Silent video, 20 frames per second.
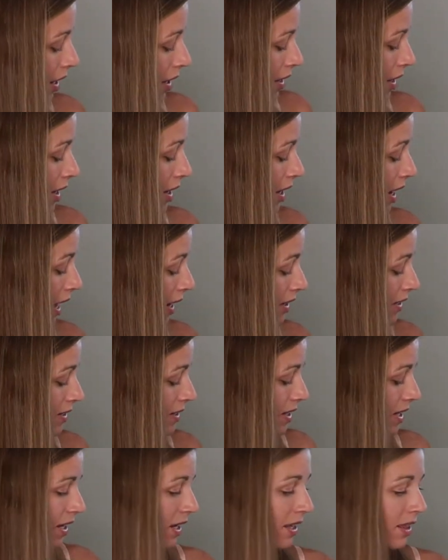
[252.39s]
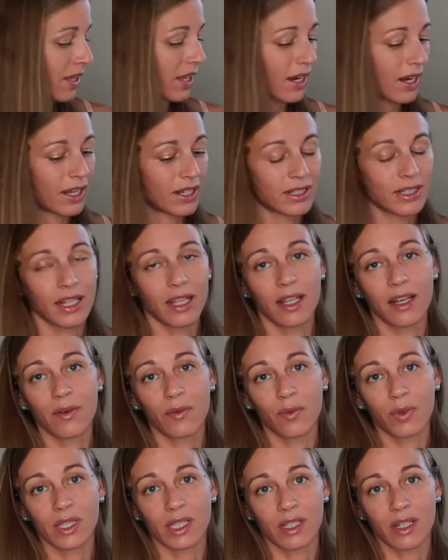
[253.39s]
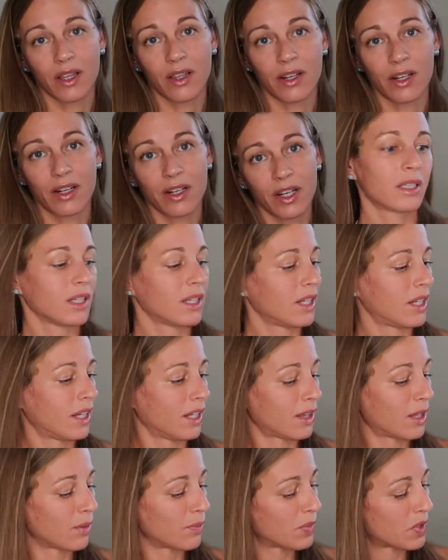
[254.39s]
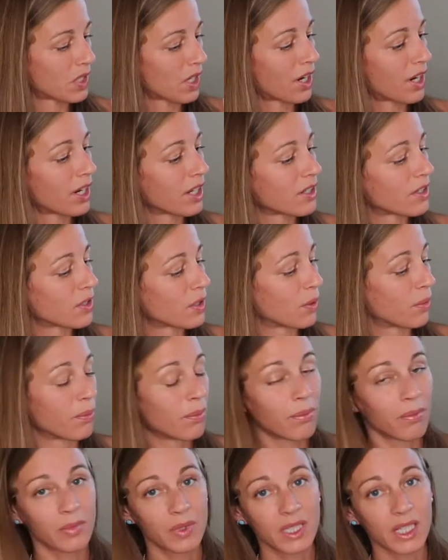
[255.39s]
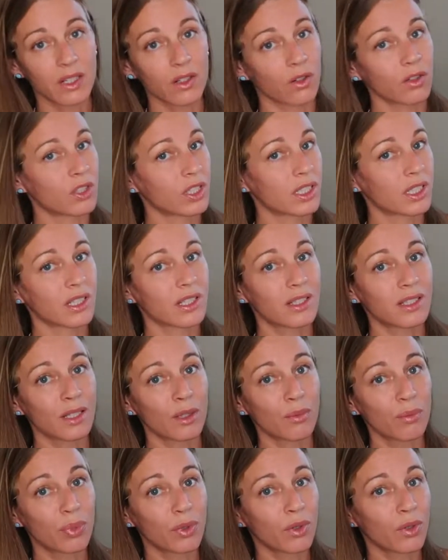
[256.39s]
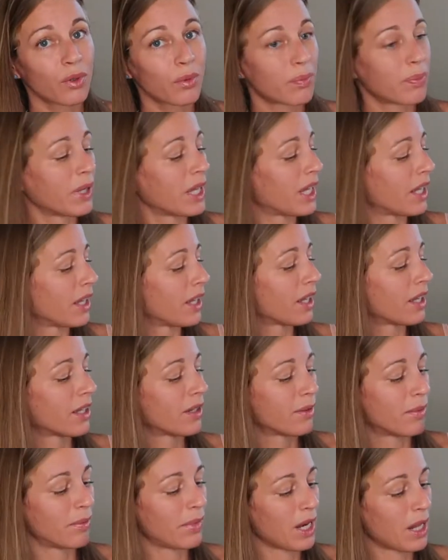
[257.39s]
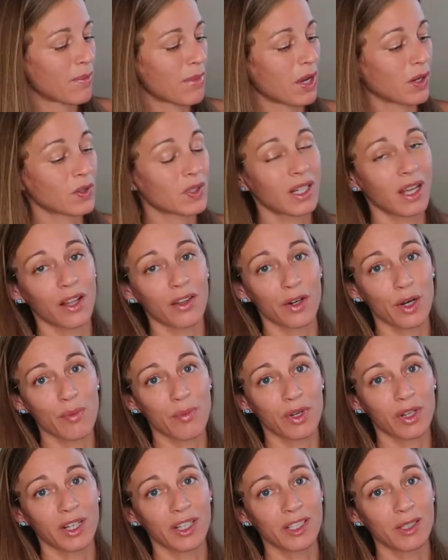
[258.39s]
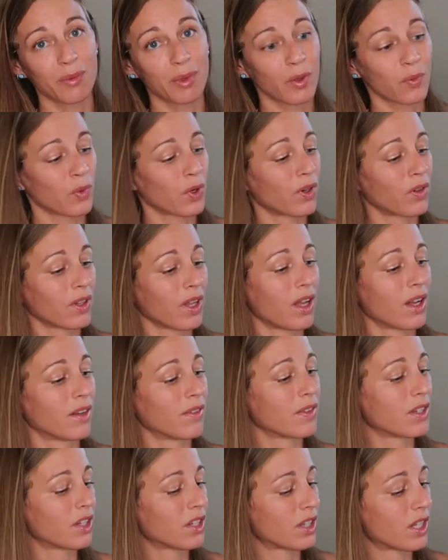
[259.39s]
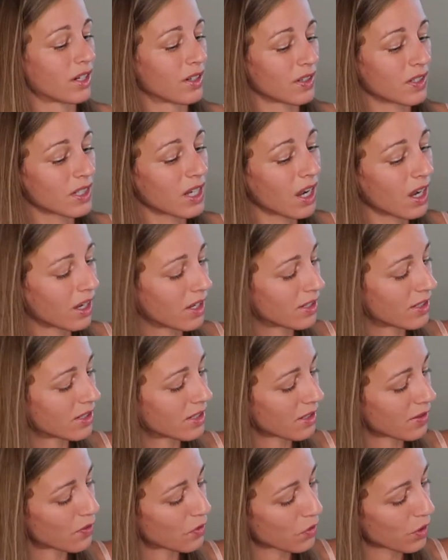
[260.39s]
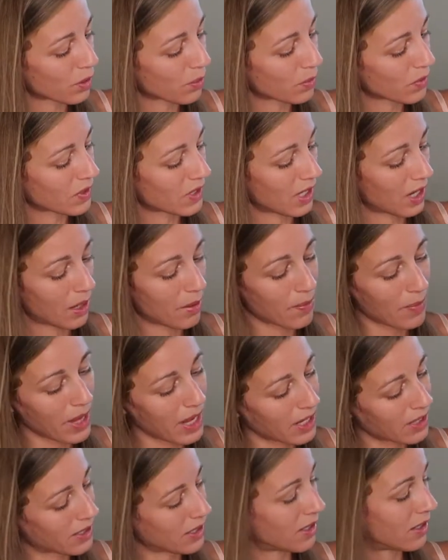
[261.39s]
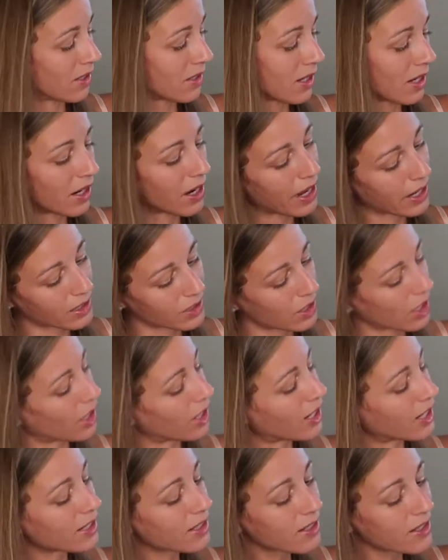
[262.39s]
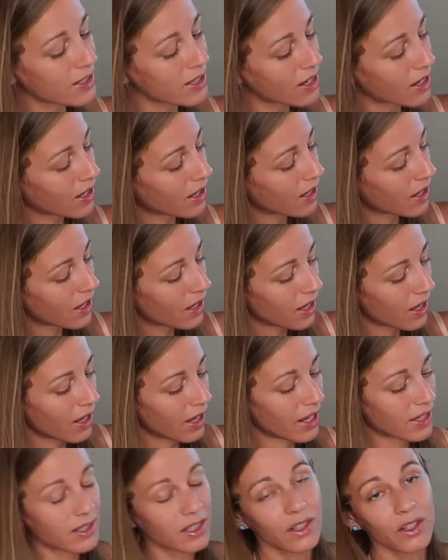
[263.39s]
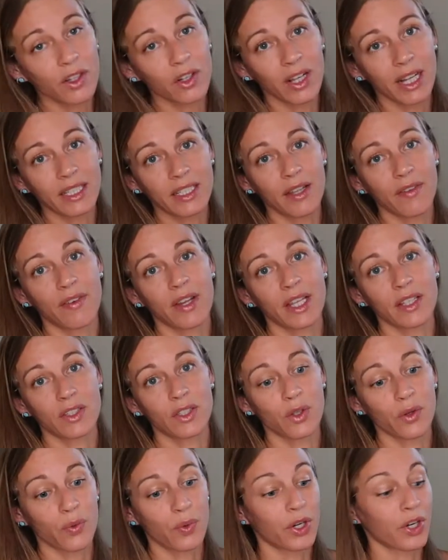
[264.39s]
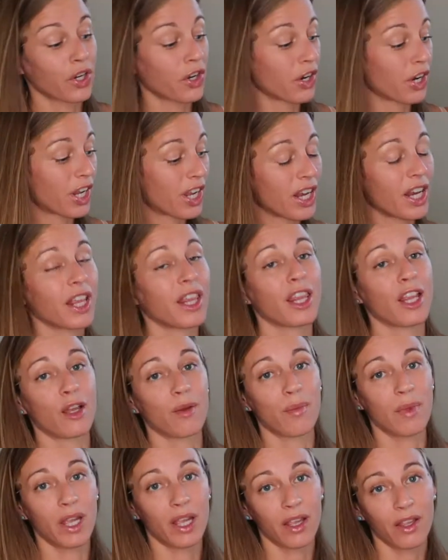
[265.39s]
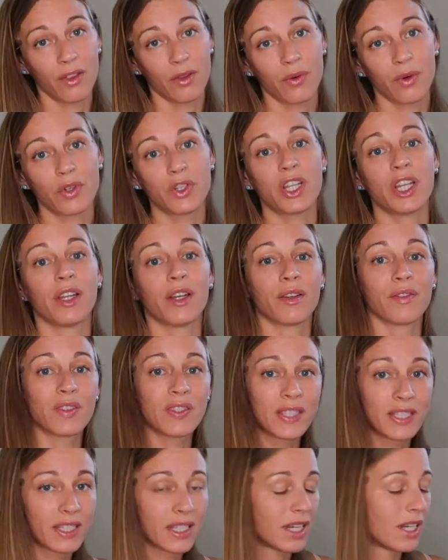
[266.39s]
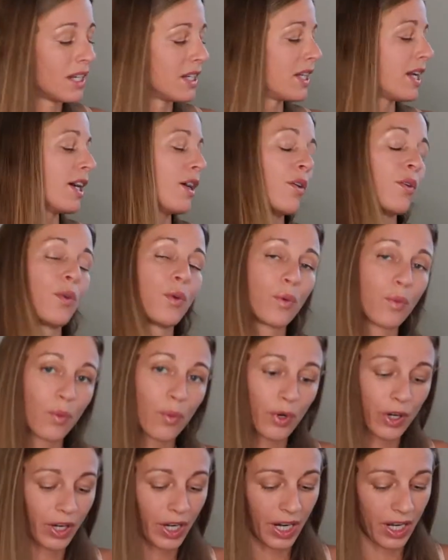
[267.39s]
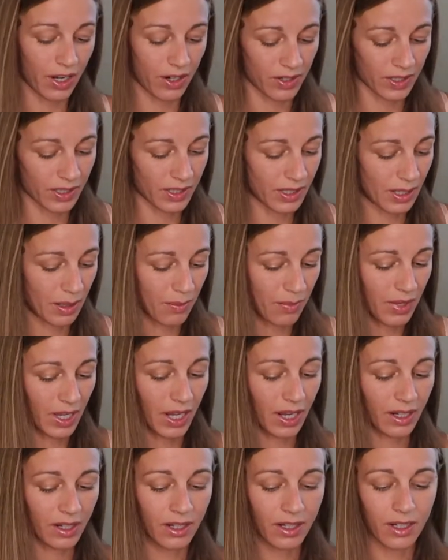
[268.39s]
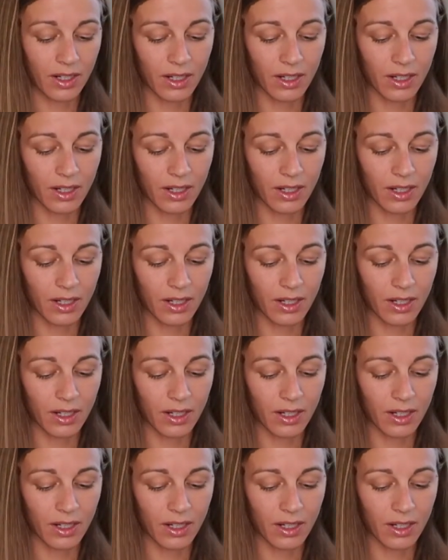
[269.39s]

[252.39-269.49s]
The next thing that I did was another get them started. So Sindel, just a simple big Minnie Mouse coloring book. It's been well loved. There's tons of scribbles in it, mazes, connect dots. It's a little activity, so you're getting them in the routine of sitting down working on something.